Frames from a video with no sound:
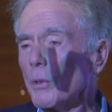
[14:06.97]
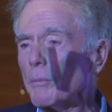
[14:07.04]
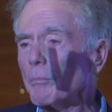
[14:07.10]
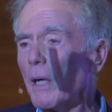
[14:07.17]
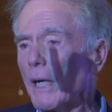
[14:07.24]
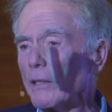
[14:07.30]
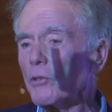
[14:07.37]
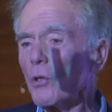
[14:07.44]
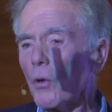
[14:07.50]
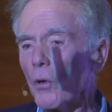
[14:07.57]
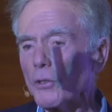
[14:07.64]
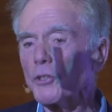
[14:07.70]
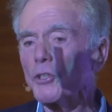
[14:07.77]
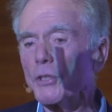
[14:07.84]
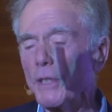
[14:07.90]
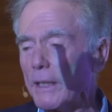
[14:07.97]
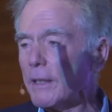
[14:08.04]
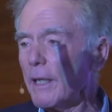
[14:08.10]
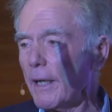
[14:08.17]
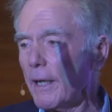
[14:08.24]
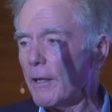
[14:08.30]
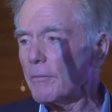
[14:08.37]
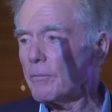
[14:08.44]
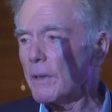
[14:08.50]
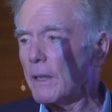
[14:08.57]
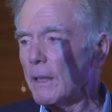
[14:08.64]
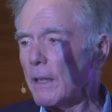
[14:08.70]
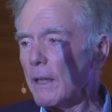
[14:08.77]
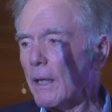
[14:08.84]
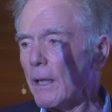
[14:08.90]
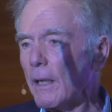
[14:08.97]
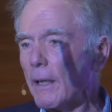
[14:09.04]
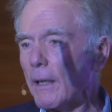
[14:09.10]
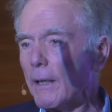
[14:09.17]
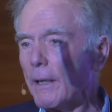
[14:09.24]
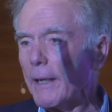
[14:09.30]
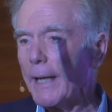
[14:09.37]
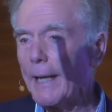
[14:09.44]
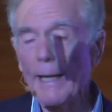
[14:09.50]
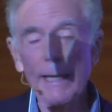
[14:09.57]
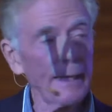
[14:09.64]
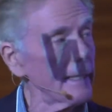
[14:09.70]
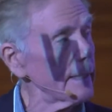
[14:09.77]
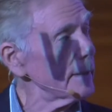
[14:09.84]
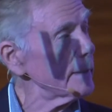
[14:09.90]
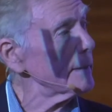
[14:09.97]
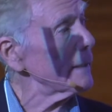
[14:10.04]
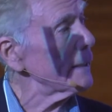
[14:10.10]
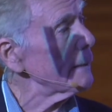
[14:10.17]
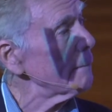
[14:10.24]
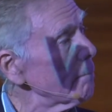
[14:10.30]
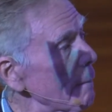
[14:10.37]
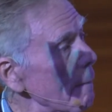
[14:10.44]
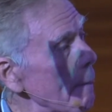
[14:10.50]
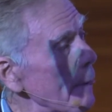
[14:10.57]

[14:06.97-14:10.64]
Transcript: we might call sick care. Uh, and um,